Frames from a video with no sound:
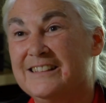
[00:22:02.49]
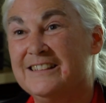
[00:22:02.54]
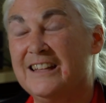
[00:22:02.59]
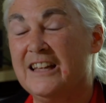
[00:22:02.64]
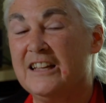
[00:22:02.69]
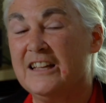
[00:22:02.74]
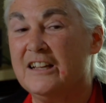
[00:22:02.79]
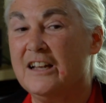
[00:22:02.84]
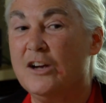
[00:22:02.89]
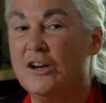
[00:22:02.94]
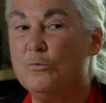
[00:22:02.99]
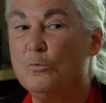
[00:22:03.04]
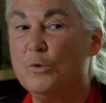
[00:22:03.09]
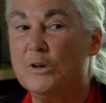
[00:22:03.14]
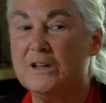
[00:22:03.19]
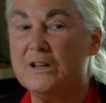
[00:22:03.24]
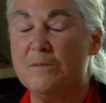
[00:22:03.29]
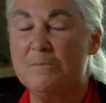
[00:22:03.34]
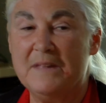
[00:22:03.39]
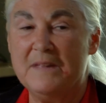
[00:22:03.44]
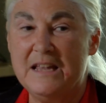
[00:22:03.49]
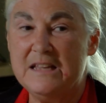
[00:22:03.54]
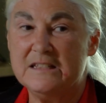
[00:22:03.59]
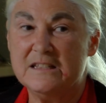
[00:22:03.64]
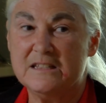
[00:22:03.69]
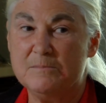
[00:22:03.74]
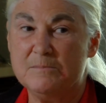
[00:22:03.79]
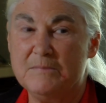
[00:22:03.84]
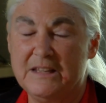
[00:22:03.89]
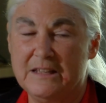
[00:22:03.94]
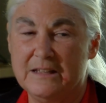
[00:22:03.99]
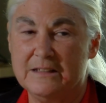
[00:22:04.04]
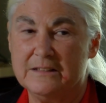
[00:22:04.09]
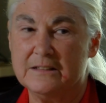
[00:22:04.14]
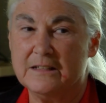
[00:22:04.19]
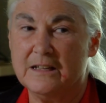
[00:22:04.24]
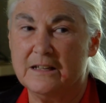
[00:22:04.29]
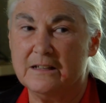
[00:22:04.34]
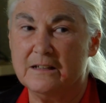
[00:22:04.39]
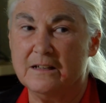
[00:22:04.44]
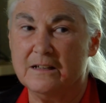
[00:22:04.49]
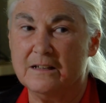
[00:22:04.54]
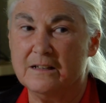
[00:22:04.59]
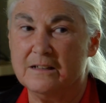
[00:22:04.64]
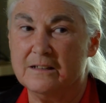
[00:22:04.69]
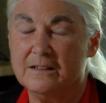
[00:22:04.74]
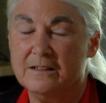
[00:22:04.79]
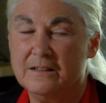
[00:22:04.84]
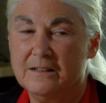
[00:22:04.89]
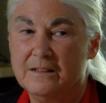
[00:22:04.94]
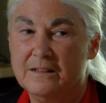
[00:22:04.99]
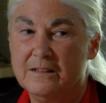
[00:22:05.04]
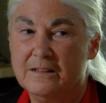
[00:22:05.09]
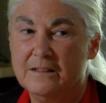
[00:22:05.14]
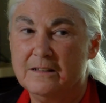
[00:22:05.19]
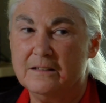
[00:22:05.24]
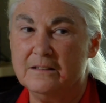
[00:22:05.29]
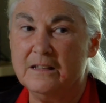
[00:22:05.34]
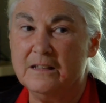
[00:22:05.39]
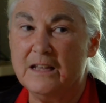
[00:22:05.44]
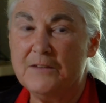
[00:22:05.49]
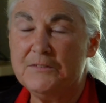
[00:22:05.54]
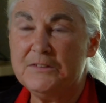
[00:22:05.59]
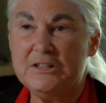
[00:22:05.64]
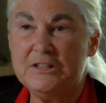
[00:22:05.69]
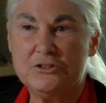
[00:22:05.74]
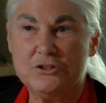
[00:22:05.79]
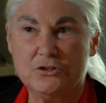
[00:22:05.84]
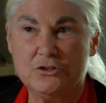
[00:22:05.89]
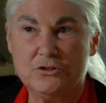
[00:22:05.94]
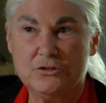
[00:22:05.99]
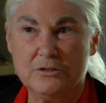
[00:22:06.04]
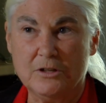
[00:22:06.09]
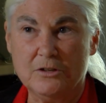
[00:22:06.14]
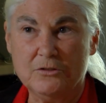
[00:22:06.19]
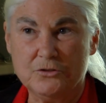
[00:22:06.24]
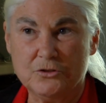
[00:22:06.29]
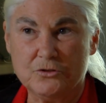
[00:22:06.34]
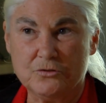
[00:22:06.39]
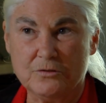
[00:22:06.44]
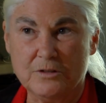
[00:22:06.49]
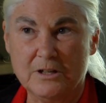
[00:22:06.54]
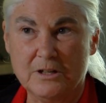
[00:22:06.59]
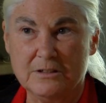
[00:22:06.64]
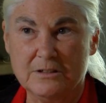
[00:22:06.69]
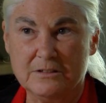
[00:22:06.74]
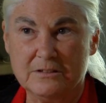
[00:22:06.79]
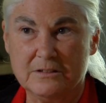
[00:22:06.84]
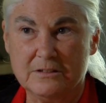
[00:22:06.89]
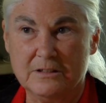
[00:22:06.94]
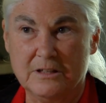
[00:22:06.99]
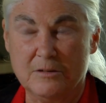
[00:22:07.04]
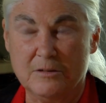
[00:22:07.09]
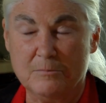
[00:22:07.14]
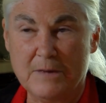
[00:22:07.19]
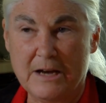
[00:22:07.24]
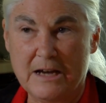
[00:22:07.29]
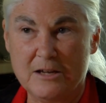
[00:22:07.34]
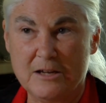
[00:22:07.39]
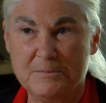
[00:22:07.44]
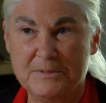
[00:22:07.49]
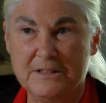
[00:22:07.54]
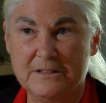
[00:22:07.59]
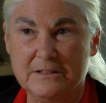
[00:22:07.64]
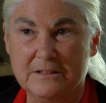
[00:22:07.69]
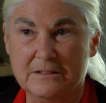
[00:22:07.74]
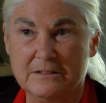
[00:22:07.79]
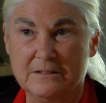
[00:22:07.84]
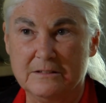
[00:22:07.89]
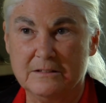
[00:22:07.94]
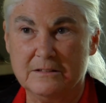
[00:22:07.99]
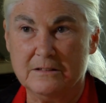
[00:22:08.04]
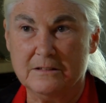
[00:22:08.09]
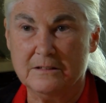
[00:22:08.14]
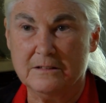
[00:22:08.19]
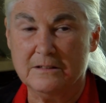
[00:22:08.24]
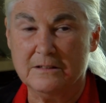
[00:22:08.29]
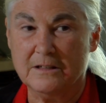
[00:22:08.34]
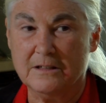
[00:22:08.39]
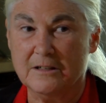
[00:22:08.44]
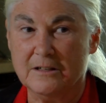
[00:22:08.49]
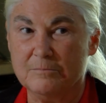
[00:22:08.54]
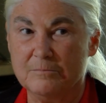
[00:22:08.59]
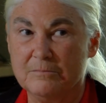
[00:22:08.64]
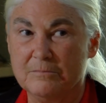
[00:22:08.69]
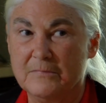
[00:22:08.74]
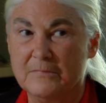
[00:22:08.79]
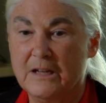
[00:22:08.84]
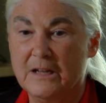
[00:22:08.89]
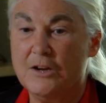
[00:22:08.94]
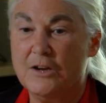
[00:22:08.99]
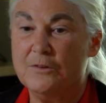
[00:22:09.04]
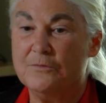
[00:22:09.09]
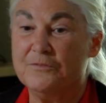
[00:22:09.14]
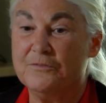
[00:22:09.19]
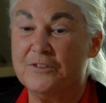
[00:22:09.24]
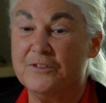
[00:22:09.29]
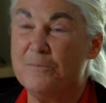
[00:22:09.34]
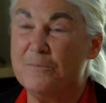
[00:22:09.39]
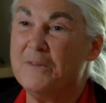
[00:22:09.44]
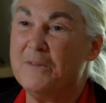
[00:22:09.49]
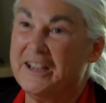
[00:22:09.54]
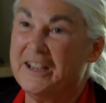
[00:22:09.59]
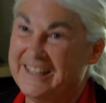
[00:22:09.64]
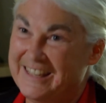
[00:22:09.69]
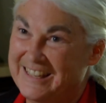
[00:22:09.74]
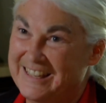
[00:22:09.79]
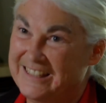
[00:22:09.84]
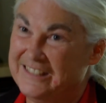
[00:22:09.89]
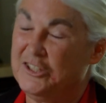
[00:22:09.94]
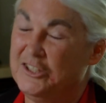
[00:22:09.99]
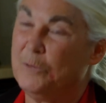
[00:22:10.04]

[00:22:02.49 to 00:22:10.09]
And what amazes me is that the evidence is so strong, in my opinion, from, again, the